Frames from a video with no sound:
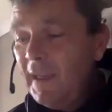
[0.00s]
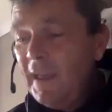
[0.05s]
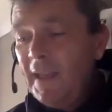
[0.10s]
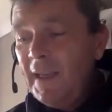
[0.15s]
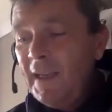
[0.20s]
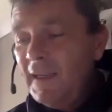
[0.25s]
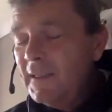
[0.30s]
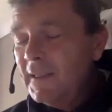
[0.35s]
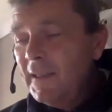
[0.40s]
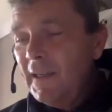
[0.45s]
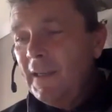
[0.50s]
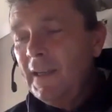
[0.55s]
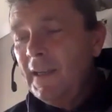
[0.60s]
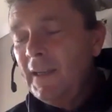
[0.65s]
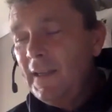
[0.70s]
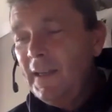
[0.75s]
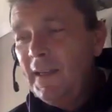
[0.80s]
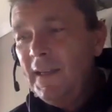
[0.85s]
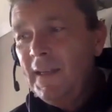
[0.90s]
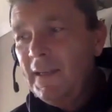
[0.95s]
it is nice.
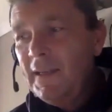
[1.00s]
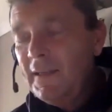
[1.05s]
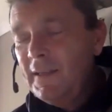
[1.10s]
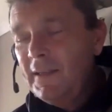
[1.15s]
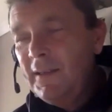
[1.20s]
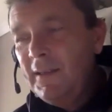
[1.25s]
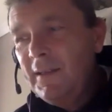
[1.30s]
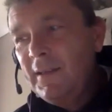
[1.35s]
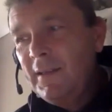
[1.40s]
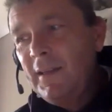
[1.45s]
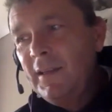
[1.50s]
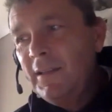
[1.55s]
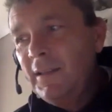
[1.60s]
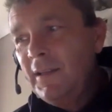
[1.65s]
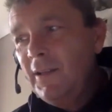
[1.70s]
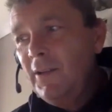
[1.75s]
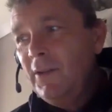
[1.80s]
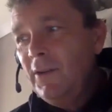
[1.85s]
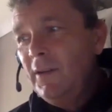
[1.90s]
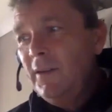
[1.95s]
It's nice
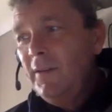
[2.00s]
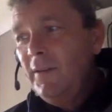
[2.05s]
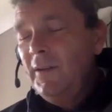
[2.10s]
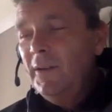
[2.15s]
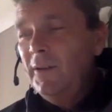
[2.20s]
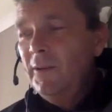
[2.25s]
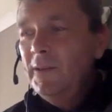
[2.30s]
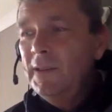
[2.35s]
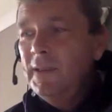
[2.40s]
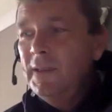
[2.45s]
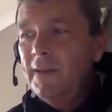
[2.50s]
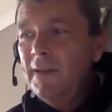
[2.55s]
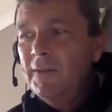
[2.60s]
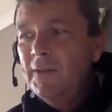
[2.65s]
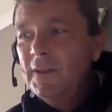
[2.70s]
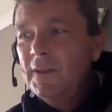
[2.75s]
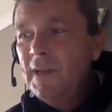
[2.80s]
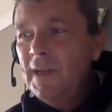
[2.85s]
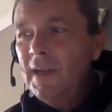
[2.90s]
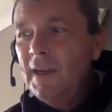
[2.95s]
to hear. You know, he's never
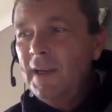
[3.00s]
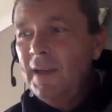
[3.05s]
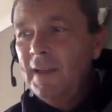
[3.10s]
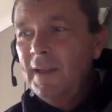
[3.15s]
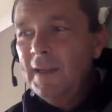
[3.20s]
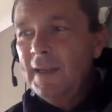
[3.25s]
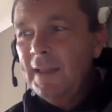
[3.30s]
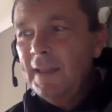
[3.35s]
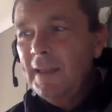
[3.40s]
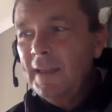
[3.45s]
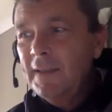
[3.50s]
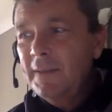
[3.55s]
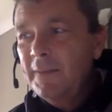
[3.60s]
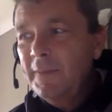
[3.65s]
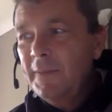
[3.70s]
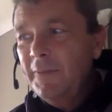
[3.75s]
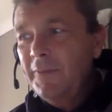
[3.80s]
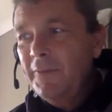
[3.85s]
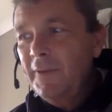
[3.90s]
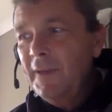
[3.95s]
said anything like that to
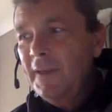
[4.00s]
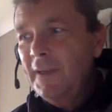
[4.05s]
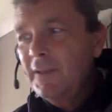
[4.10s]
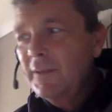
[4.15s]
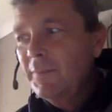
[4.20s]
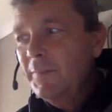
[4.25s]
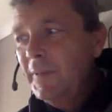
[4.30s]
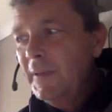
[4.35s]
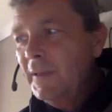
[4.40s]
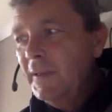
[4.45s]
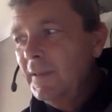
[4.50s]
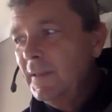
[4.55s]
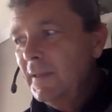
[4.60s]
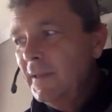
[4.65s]
my face, but